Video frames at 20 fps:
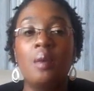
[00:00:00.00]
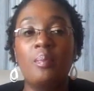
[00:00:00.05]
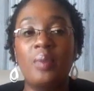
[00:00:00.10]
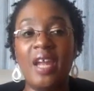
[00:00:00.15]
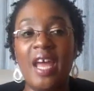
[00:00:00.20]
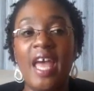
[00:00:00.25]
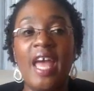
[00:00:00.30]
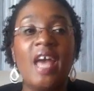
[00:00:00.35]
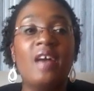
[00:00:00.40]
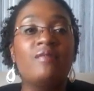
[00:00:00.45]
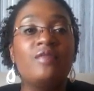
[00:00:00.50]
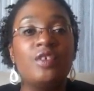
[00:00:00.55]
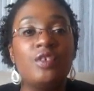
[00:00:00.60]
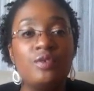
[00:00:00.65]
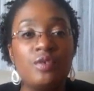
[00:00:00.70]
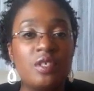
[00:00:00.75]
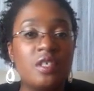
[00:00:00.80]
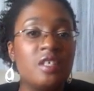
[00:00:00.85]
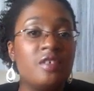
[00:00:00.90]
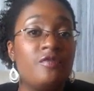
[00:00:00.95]
but I have
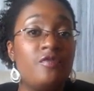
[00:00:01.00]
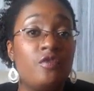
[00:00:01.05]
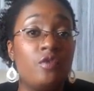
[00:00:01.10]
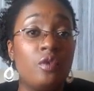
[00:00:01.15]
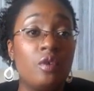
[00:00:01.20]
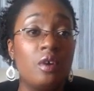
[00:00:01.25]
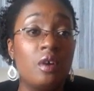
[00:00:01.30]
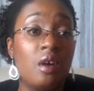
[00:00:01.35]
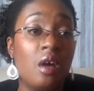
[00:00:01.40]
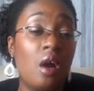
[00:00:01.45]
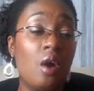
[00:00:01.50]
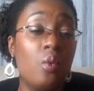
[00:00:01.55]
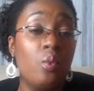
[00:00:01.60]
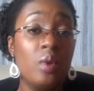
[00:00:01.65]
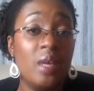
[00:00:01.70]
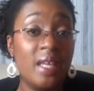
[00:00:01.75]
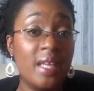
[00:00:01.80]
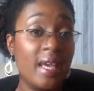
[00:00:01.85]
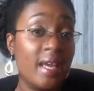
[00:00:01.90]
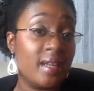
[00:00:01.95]
used it for a
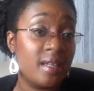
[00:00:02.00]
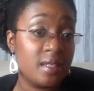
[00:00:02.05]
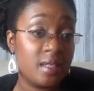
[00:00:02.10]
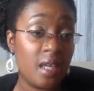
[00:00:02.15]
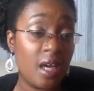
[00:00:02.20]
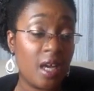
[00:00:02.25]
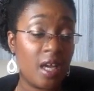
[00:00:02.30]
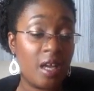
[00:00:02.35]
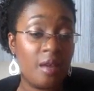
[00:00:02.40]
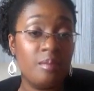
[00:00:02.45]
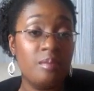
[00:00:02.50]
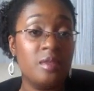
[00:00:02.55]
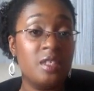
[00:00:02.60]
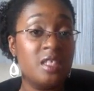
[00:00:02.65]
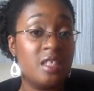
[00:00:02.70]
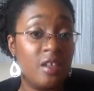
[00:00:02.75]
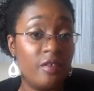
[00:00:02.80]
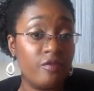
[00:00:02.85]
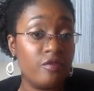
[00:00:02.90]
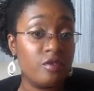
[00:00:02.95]
week at a time
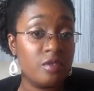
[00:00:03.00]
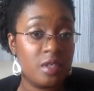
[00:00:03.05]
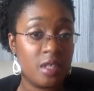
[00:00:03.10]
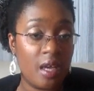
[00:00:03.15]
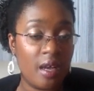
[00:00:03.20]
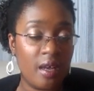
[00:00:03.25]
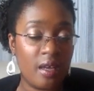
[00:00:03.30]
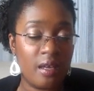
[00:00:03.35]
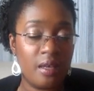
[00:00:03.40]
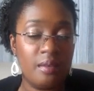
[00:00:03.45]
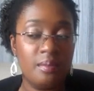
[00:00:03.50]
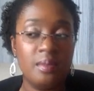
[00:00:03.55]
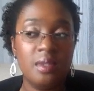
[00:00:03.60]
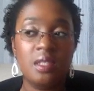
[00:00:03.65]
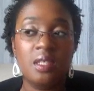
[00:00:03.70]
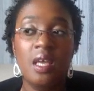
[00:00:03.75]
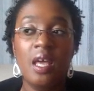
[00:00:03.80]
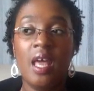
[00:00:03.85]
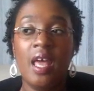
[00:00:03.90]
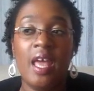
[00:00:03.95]
several
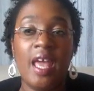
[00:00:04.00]
times,